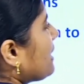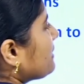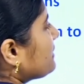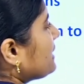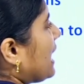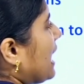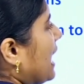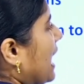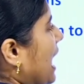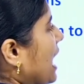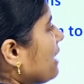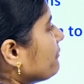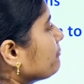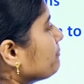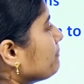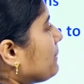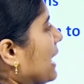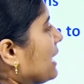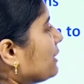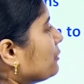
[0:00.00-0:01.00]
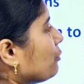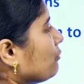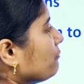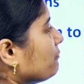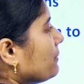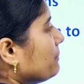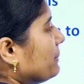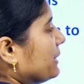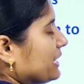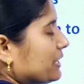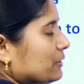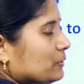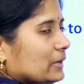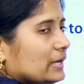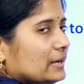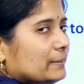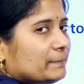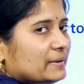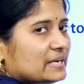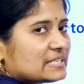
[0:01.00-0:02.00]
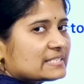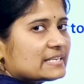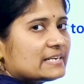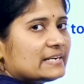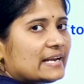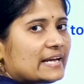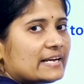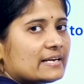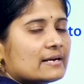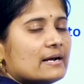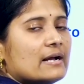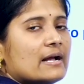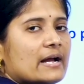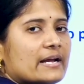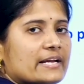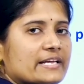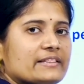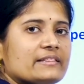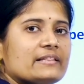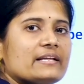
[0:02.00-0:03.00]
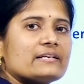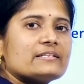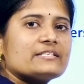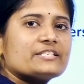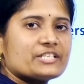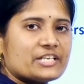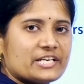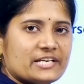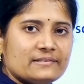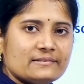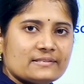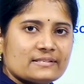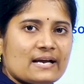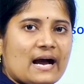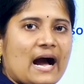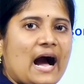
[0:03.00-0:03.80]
the half part of a particular person, like in the genes,